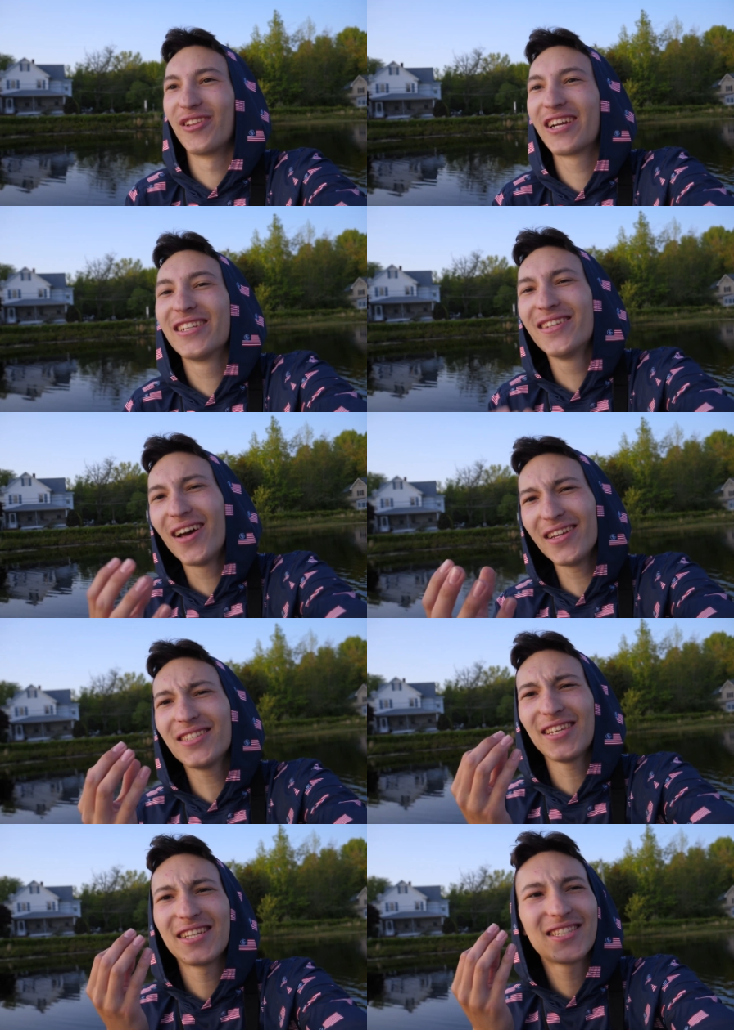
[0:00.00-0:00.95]
like a
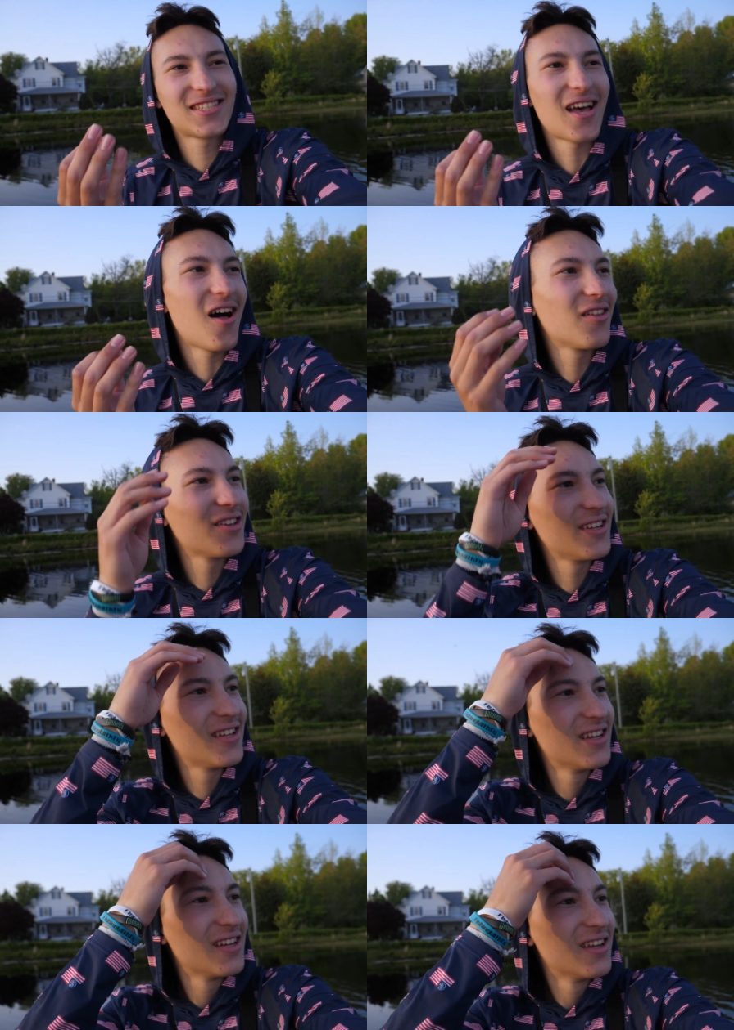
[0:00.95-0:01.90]
nice, like solid,
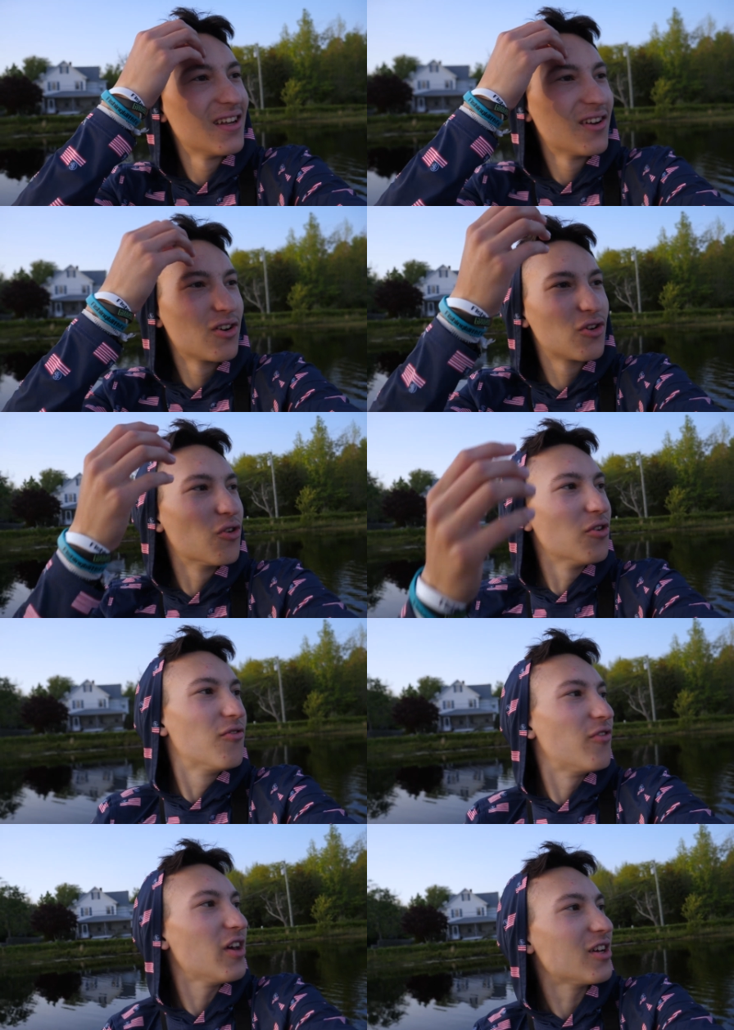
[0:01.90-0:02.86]
good
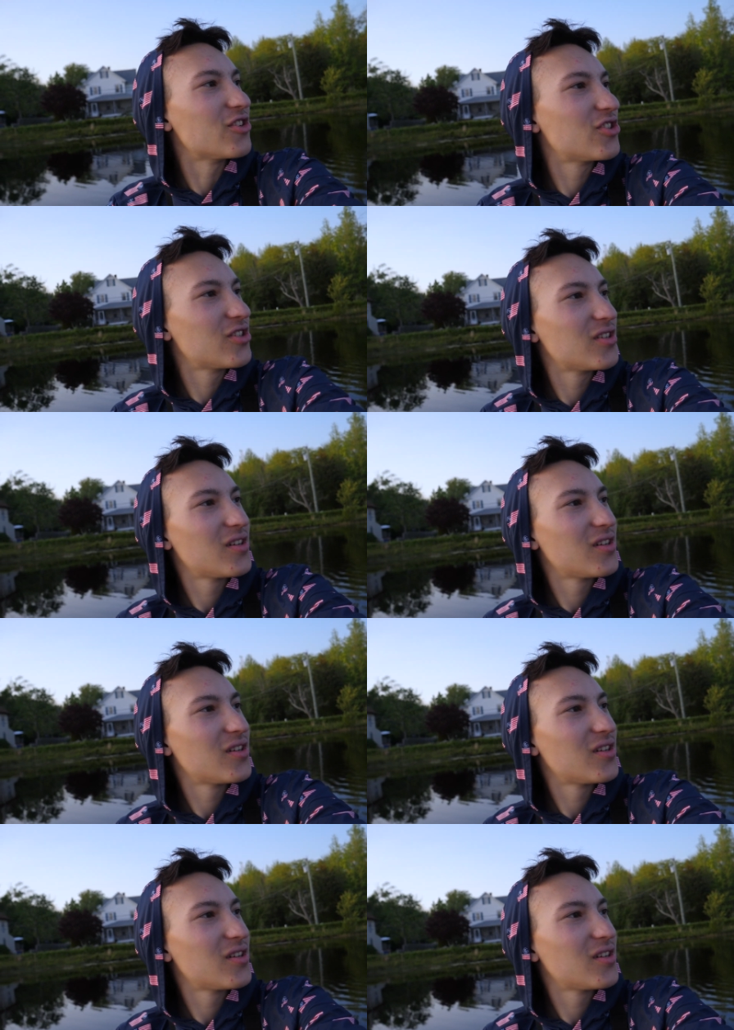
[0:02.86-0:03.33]
fish.